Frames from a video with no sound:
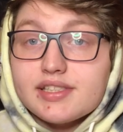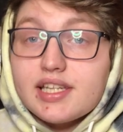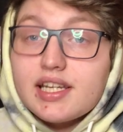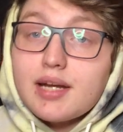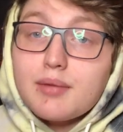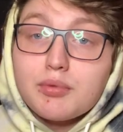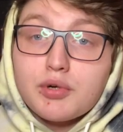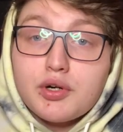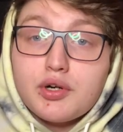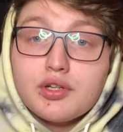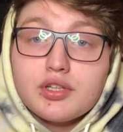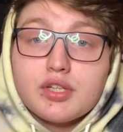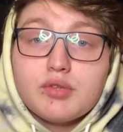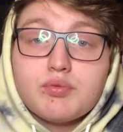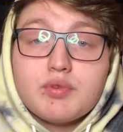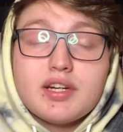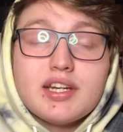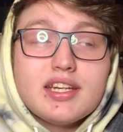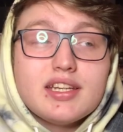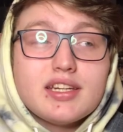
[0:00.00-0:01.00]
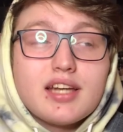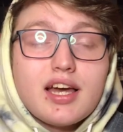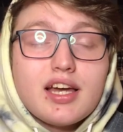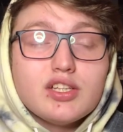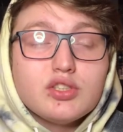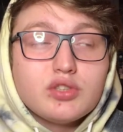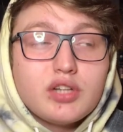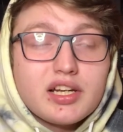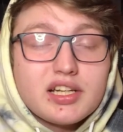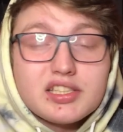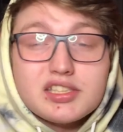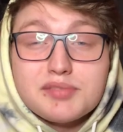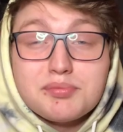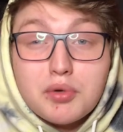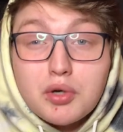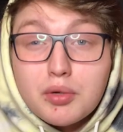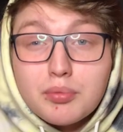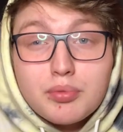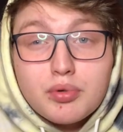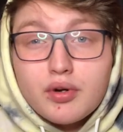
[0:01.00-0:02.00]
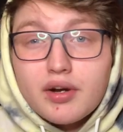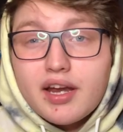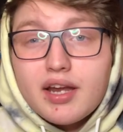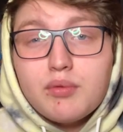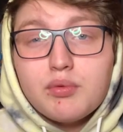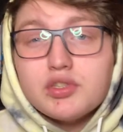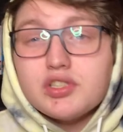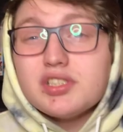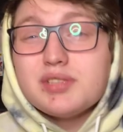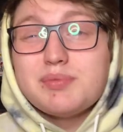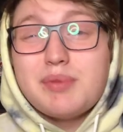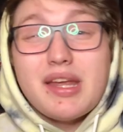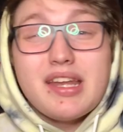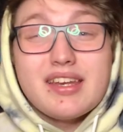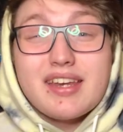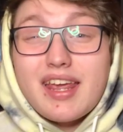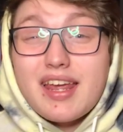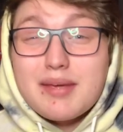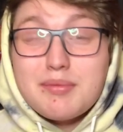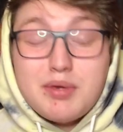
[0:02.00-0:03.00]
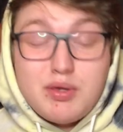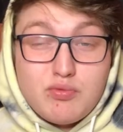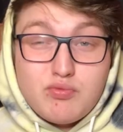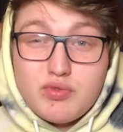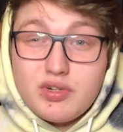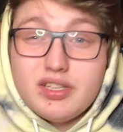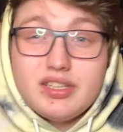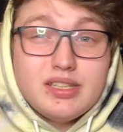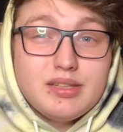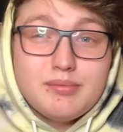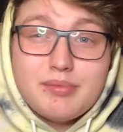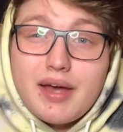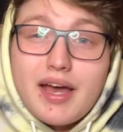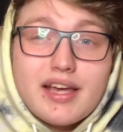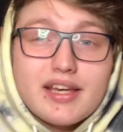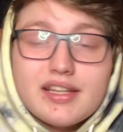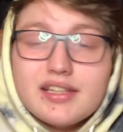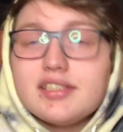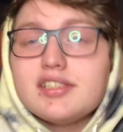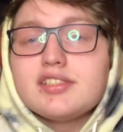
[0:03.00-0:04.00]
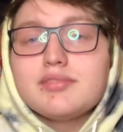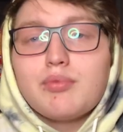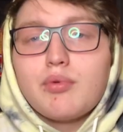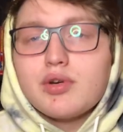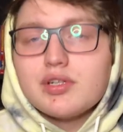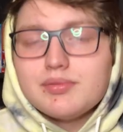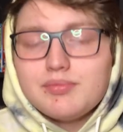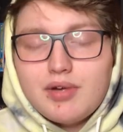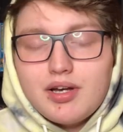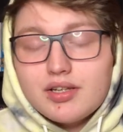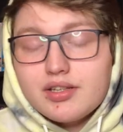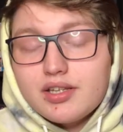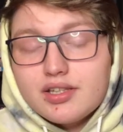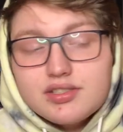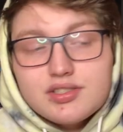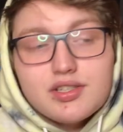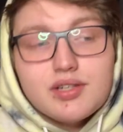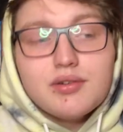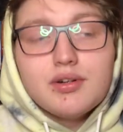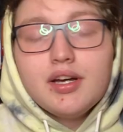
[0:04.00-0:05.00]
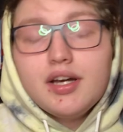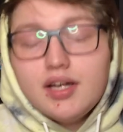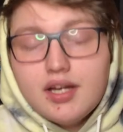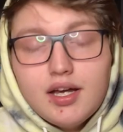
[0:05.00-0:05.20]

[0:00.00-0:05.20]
and I'm currently reading Nine Dragons Ball Parade, which has been getting me really back into sports manga, so